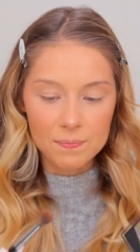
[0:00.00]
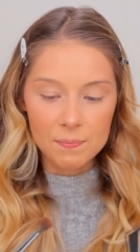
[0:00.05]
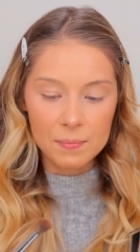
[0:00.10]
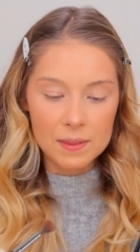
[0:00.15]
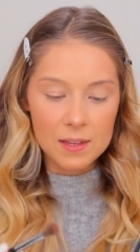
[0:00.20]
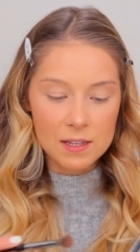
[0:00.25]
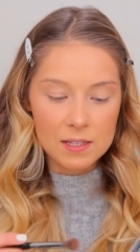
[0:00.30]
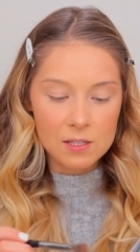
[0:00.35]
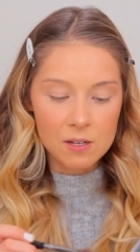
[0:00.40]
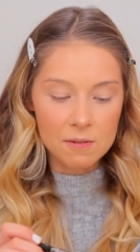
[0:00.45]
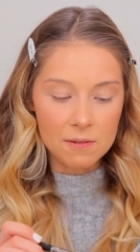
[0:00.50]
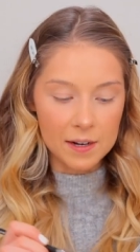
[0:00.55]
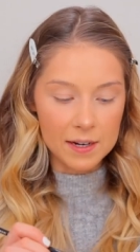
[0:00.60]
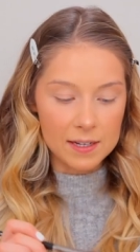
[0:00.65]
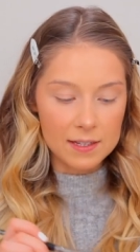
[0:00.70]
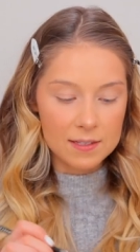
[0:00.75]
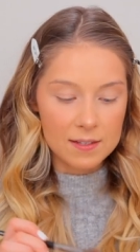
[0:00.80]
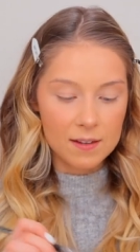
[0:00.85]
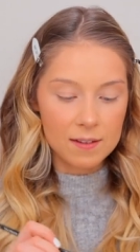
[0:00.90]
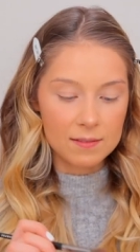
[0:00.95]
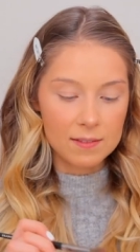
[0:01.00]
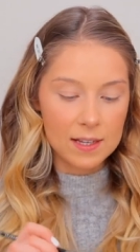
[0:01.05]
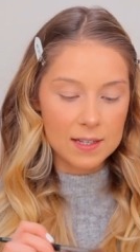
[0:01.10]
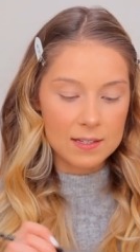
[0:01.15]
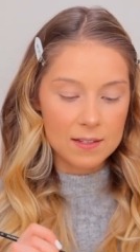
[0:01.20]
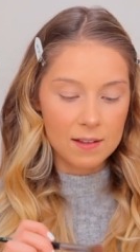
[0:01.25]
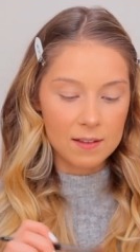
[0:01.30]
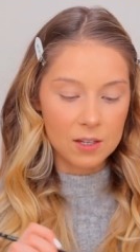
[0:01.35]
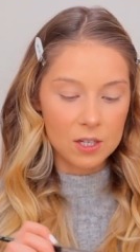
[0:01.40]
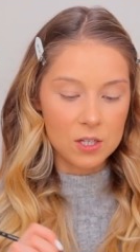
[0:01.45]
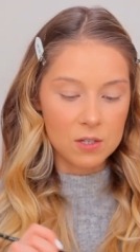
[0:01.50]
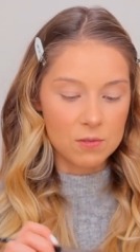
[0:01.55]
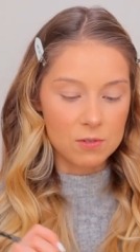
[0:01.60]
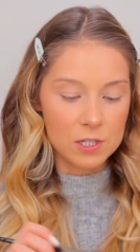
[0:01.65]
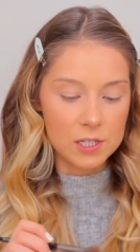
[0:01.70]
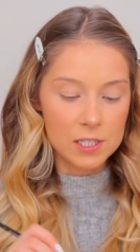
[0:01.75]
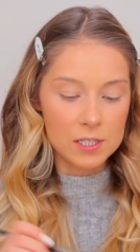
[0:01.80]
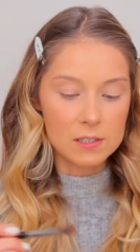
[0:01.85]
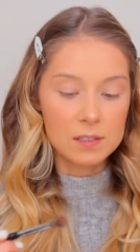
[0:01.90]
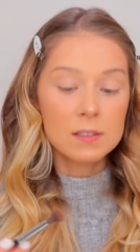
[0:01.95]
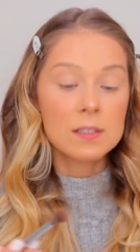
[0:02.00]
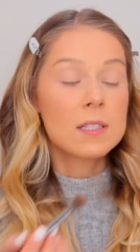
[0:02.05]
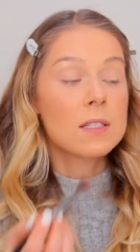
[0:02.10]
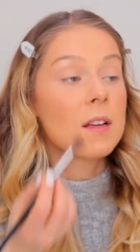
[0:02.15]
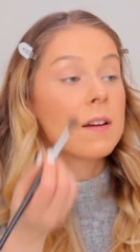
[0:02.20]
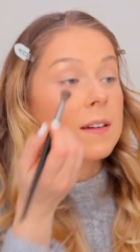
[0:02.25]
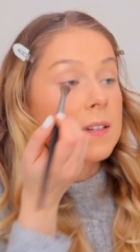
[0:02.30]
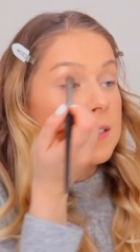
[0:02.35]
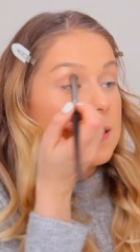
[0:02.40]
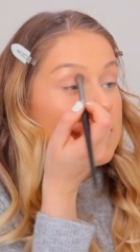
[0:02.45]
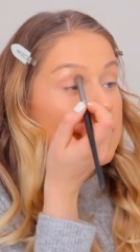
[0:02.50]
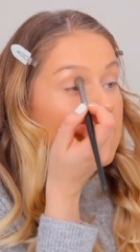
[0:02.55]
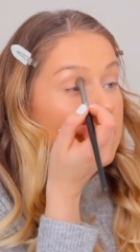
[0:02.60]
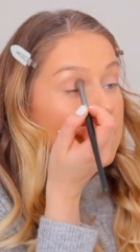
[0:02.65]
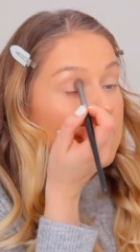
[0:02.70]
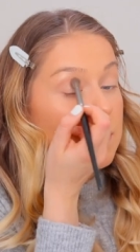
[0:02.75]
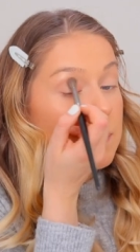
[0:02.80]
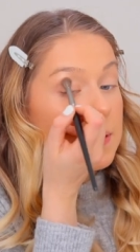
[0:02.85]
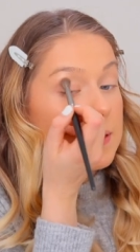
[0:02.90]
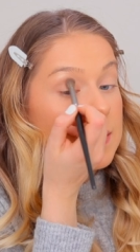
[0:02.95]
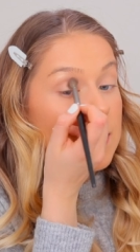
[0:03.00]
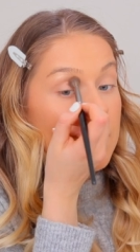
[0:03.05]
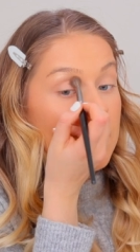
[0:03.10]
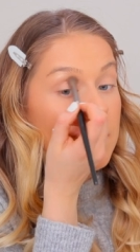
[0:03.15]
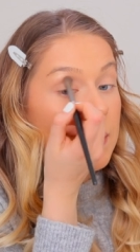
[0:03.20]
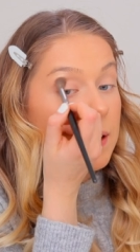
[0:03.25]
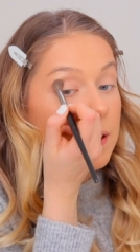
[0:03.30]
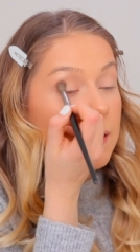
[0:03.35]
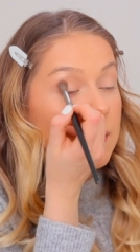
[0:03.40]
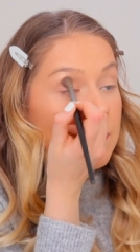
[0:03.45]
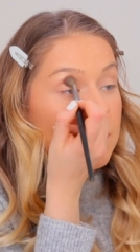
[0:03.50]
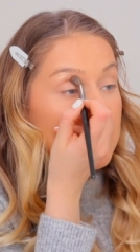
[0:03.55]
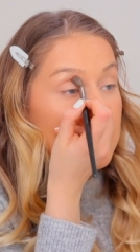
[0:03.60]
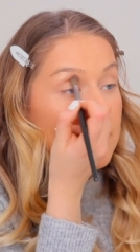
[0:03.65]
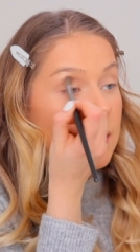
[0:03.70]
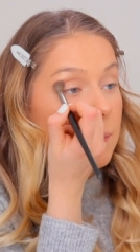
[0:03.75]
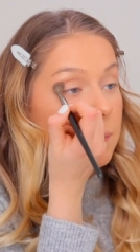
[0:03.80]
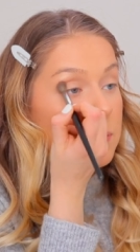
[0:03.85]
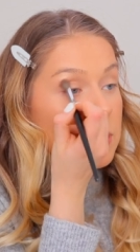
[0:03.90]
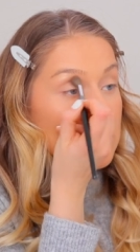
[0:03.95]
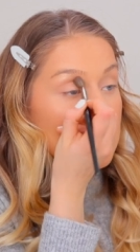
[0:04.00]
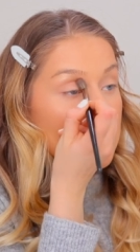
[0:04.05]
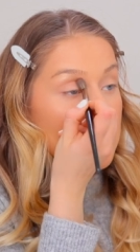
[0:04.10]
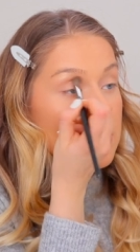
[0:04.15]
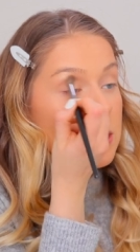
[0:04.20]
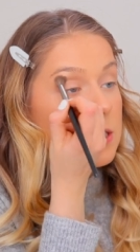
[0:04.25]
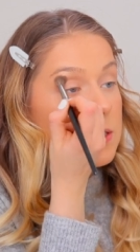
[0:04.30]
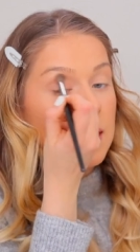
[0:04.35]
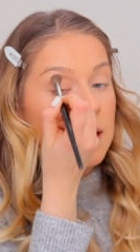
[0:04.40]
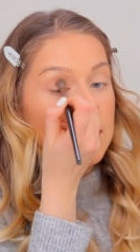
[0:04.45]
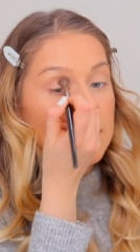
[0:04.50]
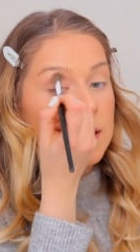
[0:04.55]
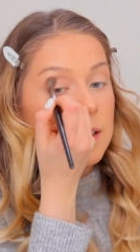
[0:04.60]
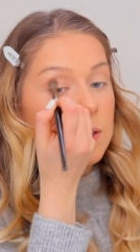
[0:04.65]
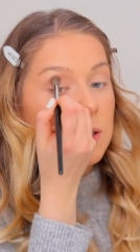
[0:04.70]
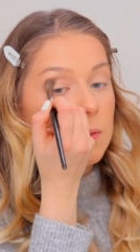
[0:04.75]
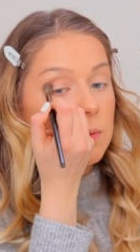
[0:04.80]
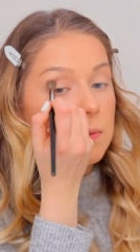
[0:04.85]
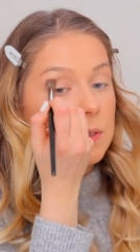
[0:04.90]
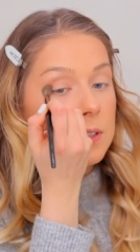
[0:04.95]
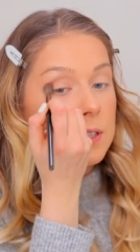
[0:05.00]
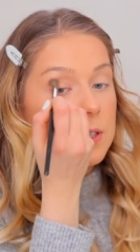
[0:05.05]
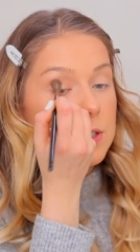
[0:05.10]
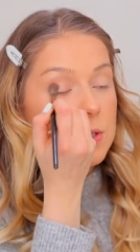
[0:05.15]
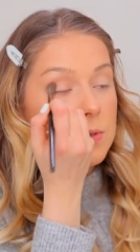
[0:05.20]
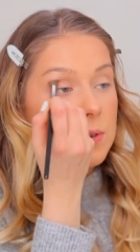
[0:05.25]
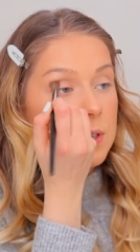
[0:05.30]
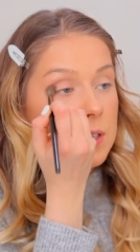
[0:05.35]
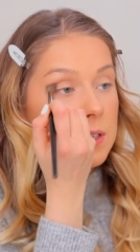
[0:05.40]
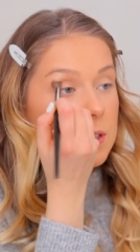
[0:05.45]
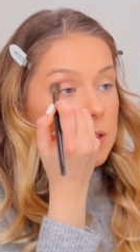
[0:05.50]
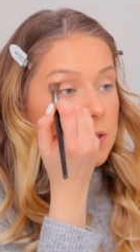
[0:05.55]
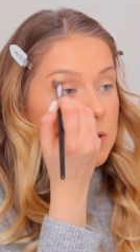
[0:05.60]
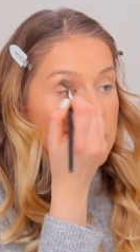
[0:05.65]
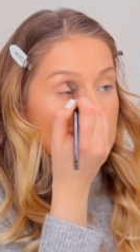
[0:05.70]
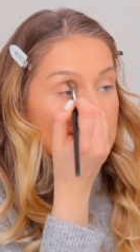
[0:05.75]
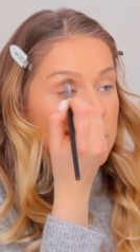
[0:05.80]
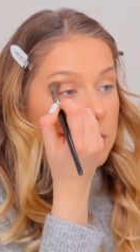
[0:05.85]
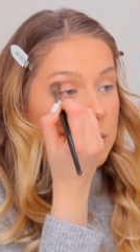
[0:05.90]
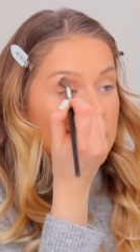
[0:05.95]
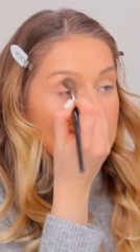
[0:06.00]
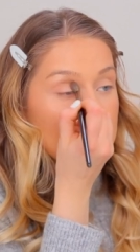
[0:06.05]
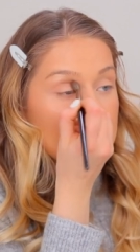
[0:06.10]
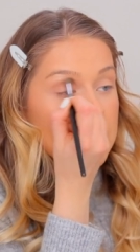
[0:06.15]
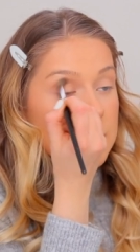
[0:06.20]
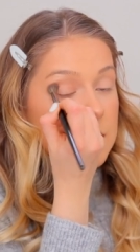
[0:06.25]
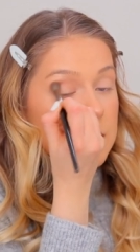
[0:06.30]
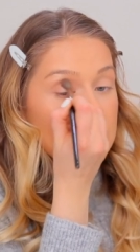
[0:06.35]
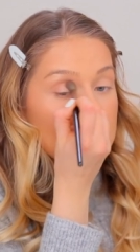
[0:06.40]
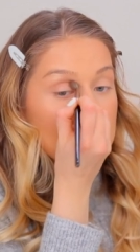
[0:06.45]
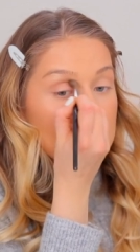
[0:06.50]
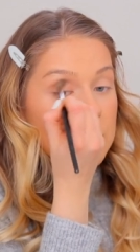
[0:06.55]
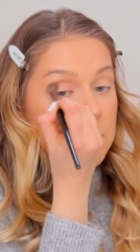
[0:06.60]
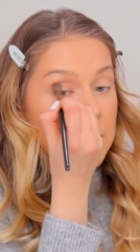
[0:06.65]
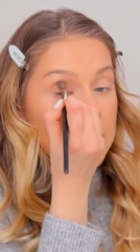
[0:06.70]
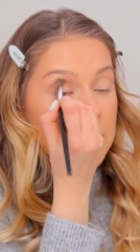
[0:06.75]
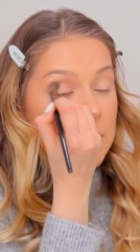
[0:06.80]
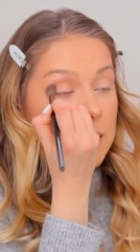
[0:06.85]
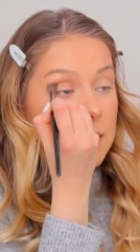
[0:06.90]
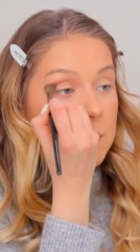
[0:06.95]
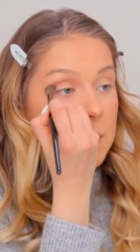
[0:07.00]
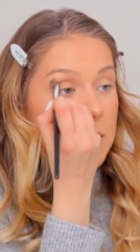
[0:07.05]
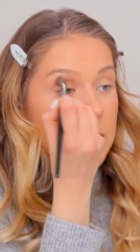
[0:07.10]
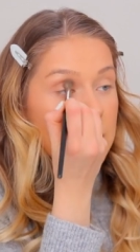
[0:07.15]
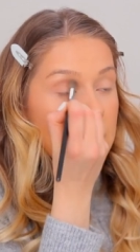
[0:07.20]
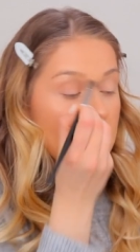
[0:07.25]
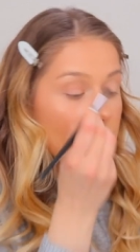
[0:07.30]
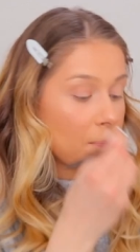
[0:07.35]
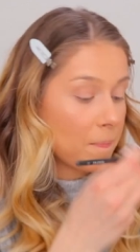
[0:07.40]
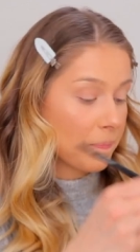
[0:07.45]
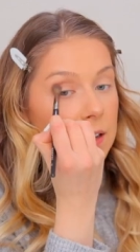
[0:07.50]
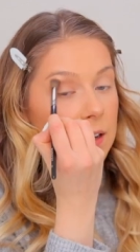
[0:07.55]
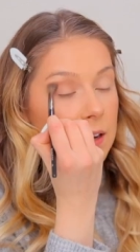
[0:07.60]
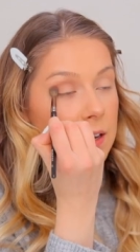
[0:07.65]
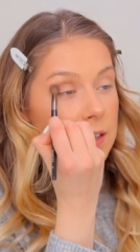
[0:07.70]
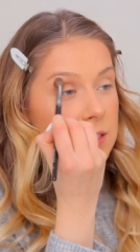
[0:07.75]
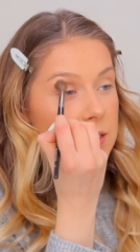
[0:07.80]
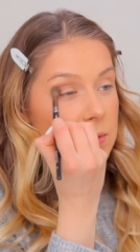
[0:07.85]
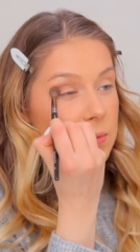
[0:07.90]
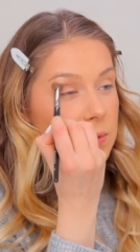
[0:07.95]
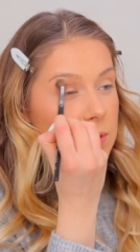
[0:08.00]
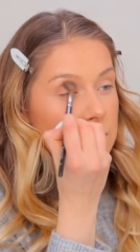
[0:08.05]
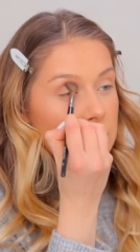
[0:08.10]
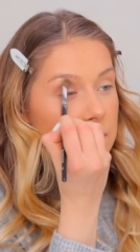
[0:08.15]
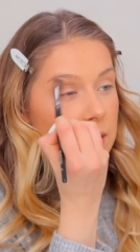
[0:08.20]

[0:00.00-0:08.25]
but that's all right. It's not, that's not a huge deal as long as it's not going to mess up my makeup too much. And I don't really do anything super crazy with my eye makeup. I just want to